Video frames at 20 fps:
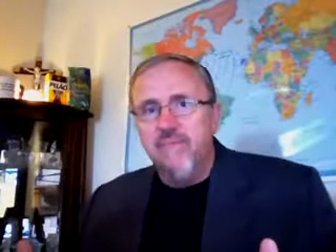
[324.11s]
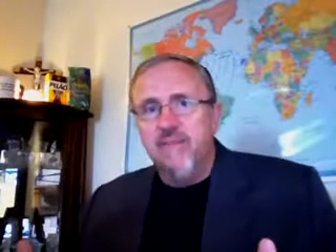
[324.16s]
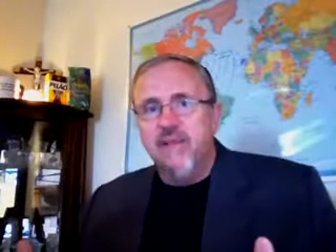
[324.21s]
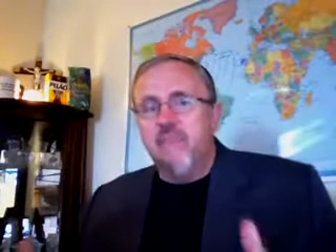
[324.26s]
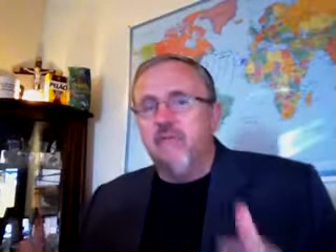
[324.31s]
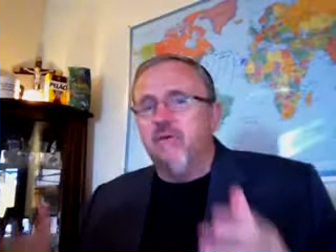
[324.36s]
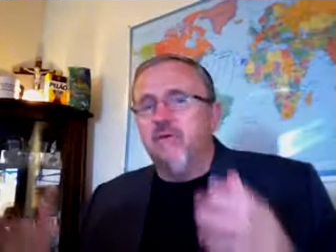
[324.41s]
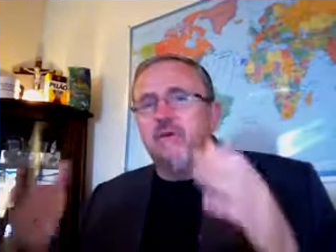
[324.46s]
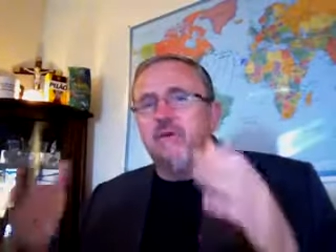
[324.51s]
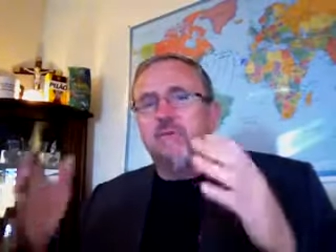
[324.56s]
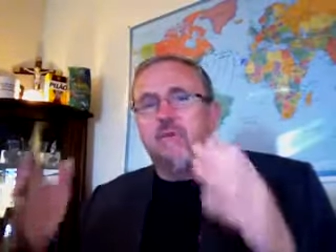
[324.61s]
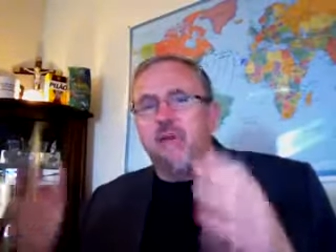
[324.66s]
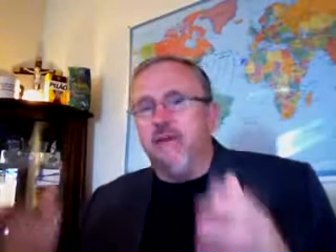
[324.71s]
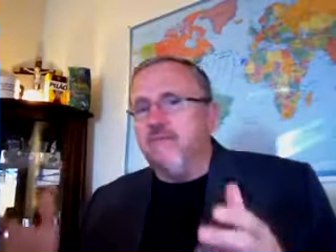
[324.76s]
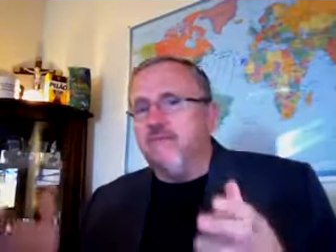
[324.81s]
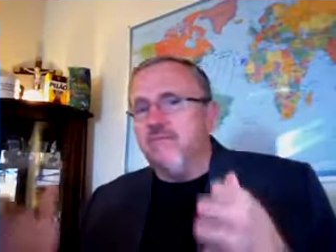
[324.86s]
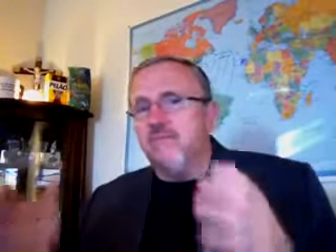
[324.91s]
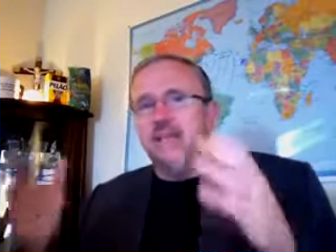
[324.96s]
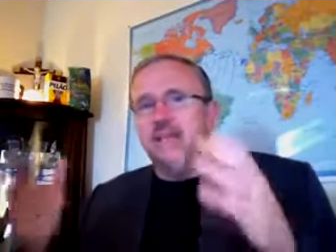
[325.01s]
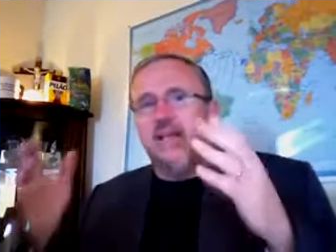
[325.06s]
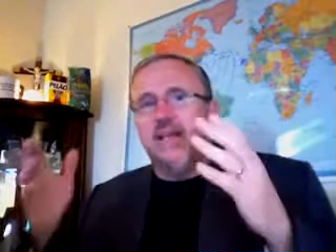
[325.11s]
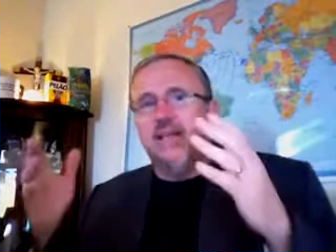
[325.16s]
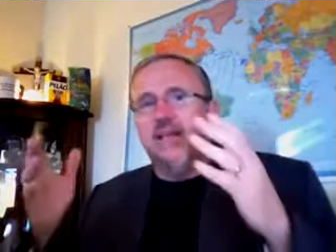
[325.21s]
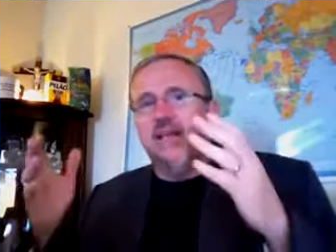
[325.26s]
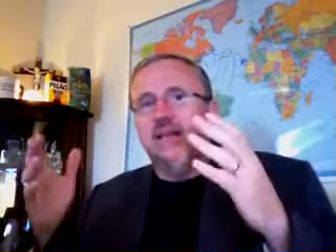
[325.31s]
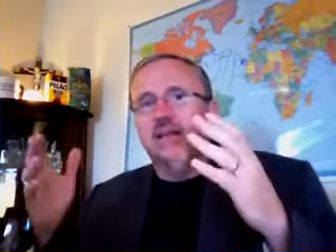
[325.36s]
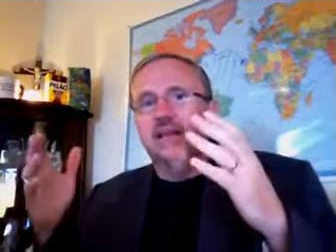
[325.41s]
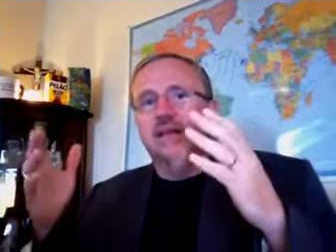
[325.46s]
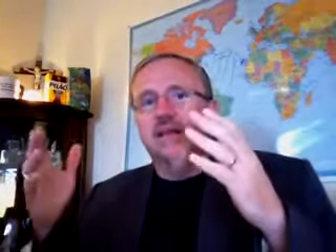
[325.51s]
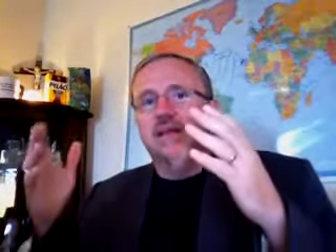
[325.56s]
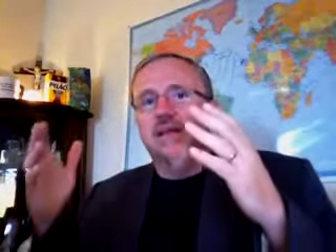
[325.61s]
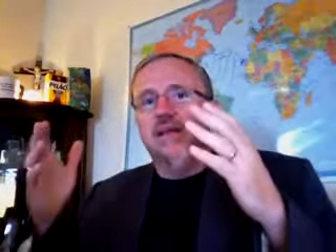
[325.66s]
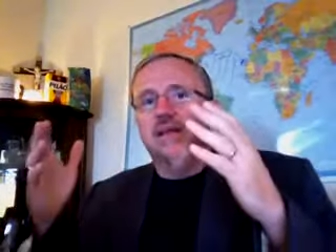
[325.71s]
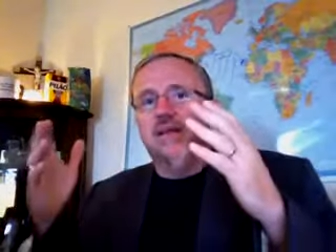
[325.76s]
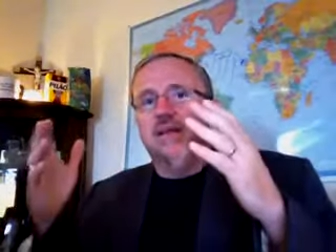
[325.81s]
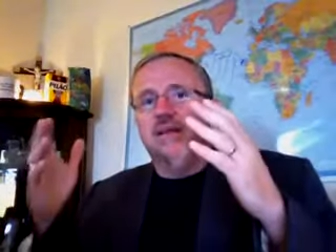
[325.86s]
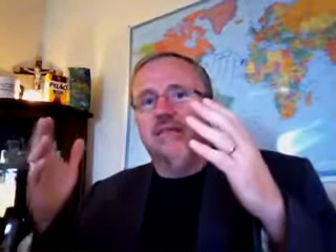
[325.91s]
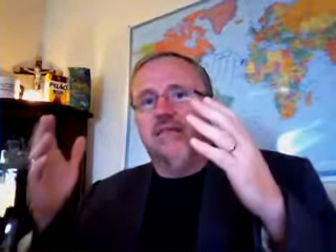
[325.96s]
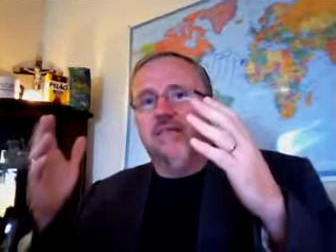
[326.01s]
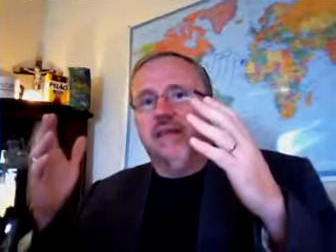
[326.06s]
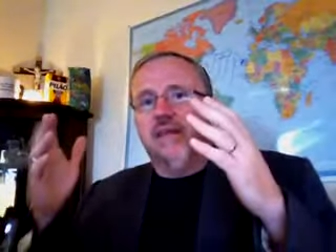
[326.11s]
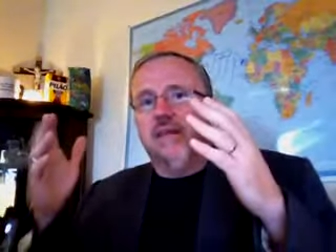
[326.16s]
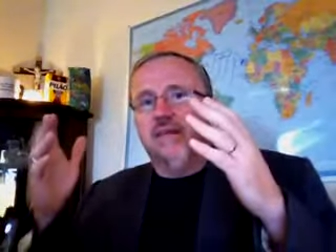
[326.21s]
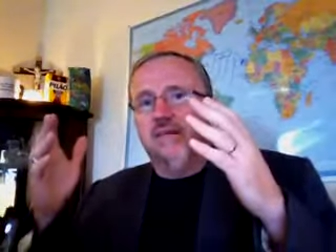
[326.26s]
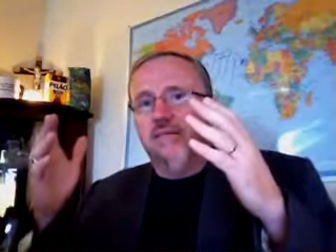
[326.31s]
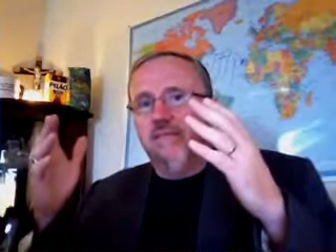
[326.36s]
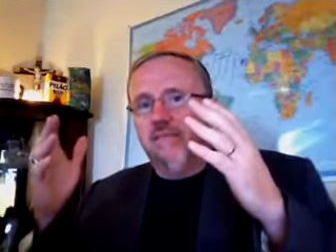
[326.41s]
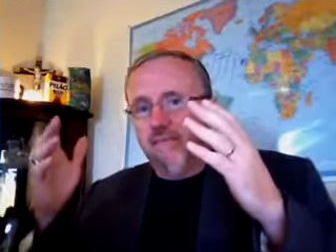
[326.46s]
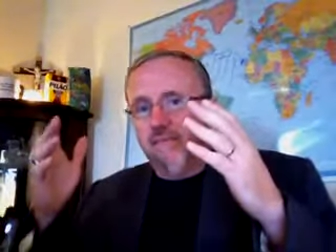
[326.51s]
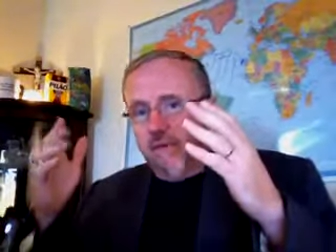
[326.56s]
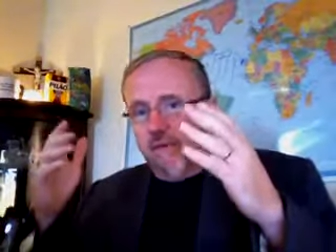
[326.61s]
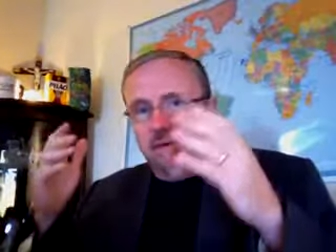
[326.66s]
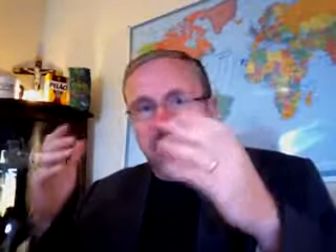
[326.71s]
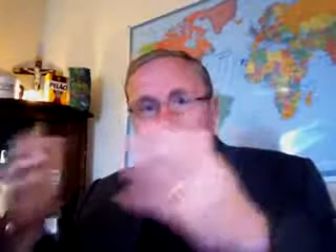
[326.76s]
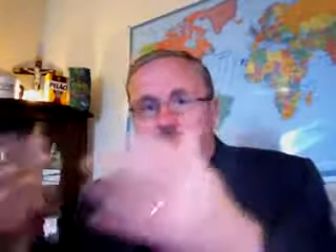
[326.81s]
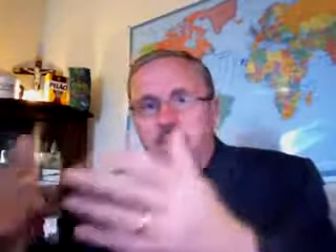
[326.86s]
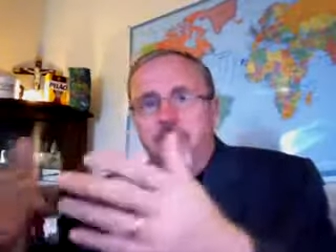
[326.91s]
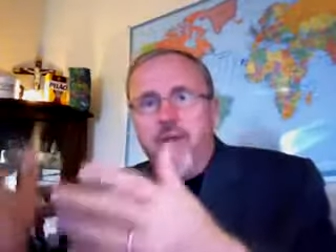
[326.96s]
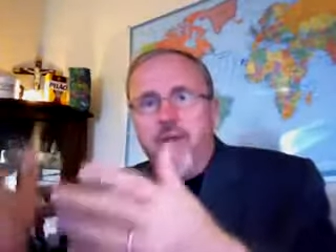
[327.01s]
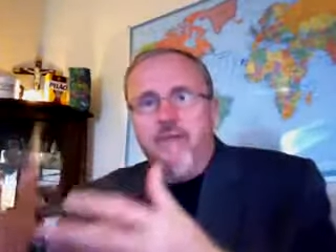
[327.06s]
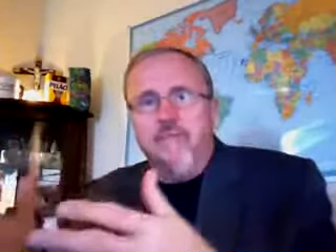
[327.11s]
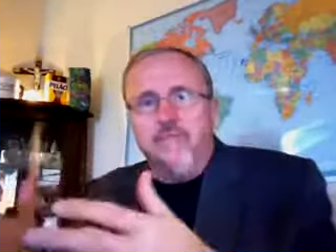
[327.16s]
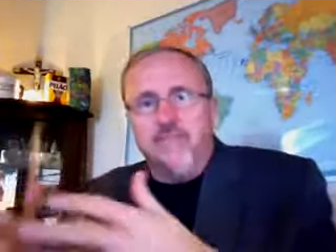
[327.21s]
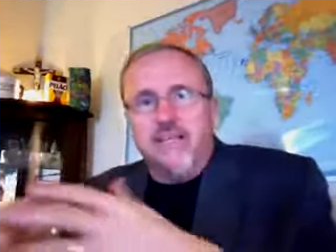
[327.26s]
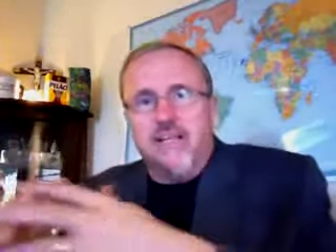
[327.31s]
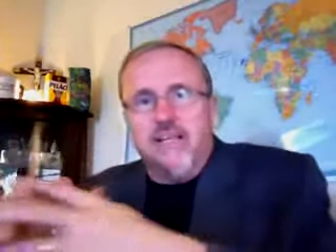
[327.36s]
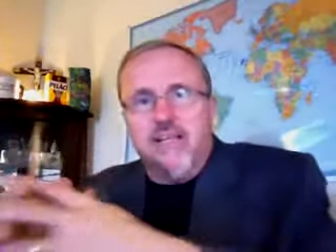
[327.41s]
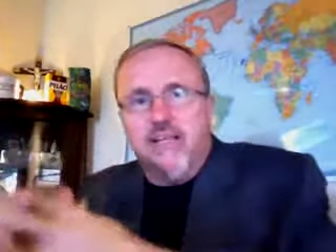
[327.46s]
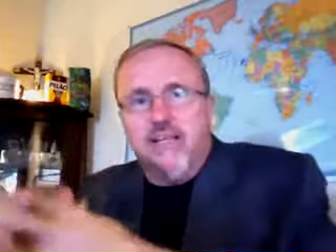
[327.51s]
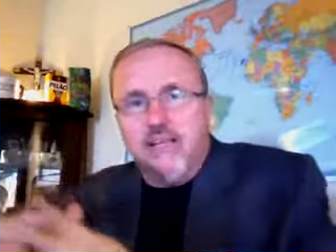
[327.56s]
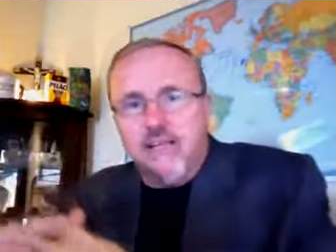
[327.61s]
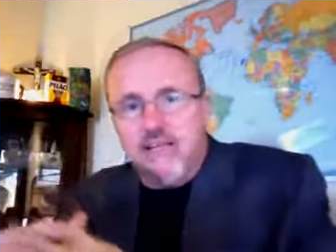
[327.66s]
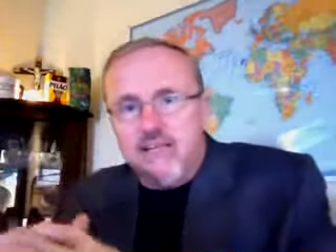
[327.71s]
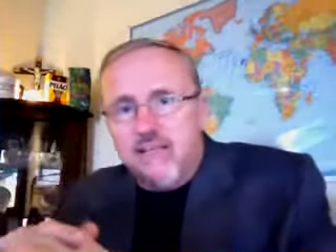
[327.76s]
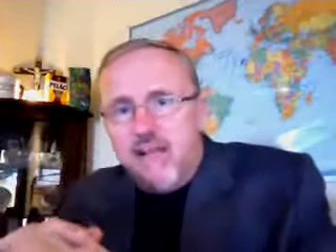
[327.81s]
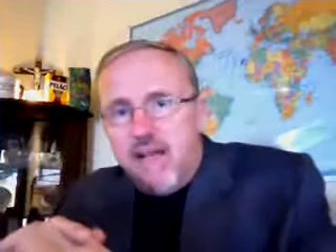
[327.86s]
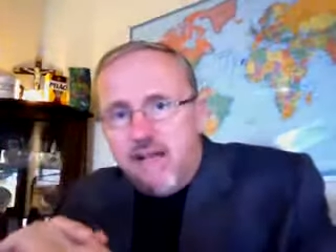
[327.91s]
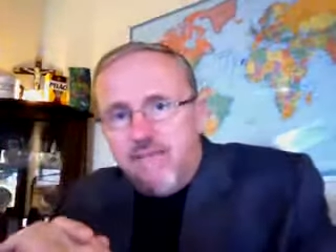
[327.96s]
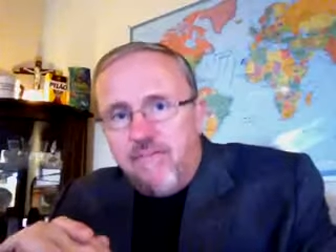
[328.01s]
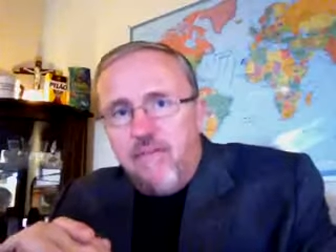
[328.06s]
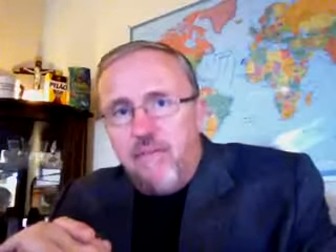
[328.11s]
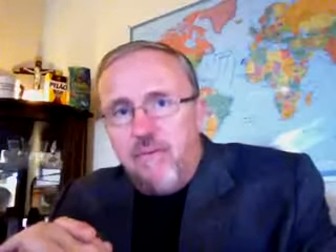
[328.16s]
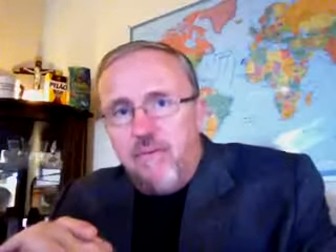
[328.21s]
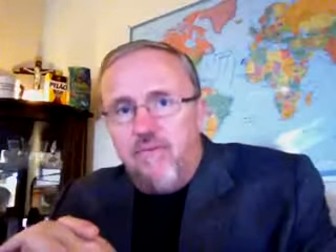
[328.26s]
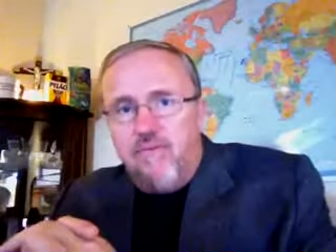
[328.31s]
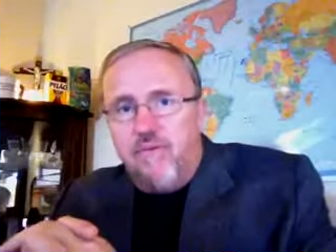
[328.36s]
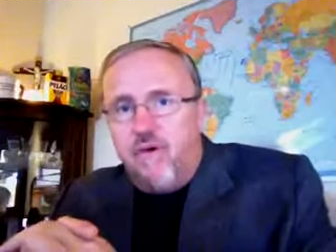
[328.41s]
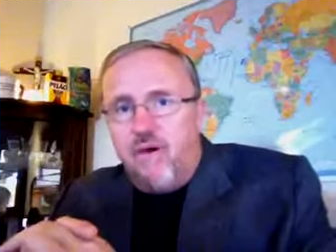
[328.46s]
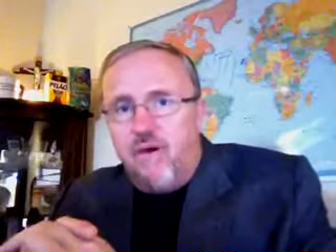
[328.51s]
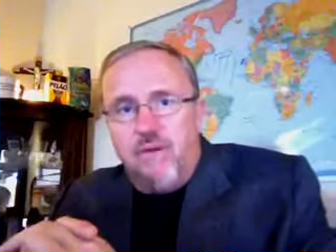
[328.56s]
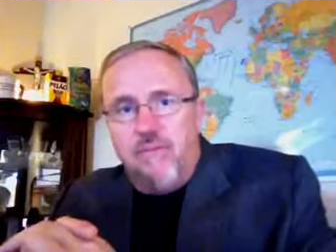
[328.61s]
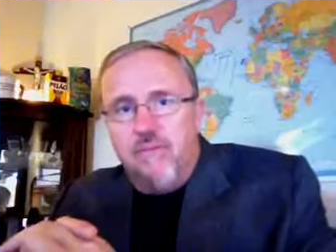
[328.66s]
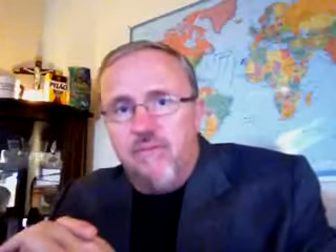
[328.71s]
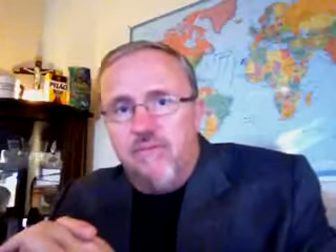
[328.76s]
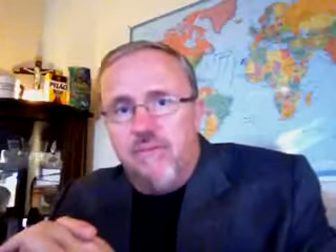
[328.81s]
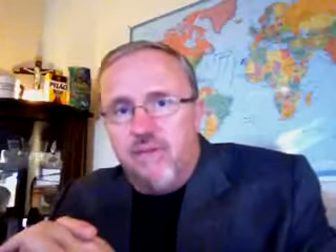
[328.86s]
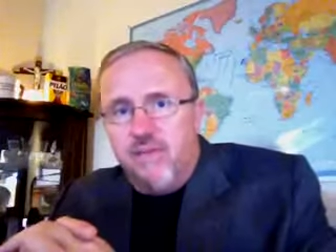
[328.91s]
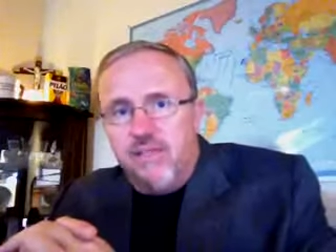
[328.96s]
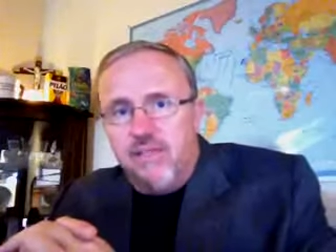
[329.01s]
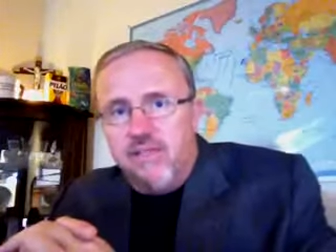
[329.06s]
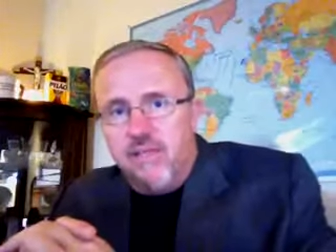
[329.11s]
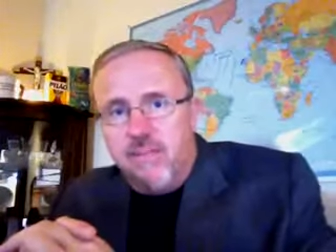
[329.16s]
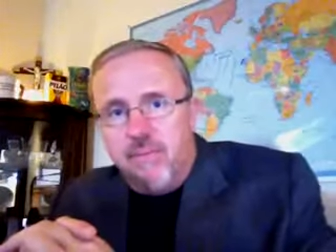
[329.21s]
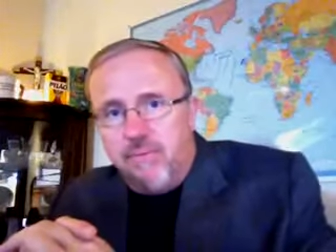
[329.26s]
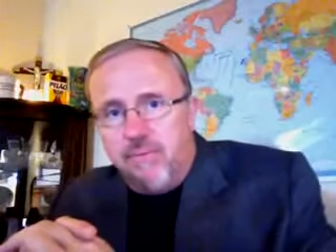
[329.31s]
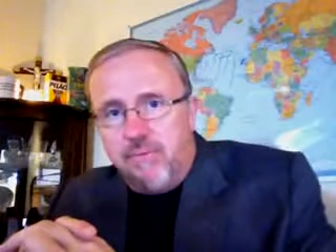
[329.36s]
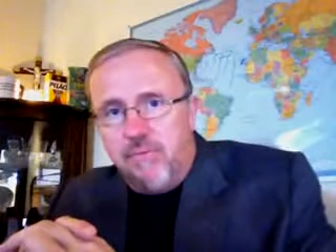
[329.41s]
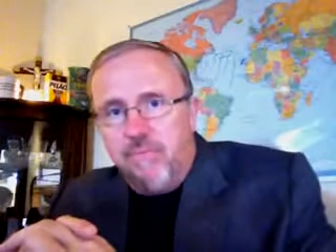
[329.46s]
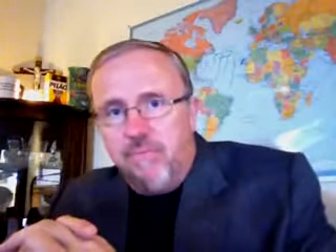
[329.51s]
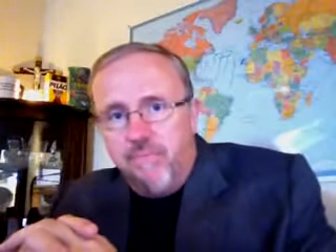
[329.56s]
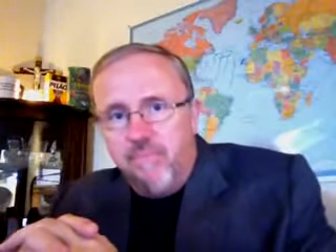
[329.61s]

I'm only prophesying that when I prophesied that Gaddafi would fall, it was very simple.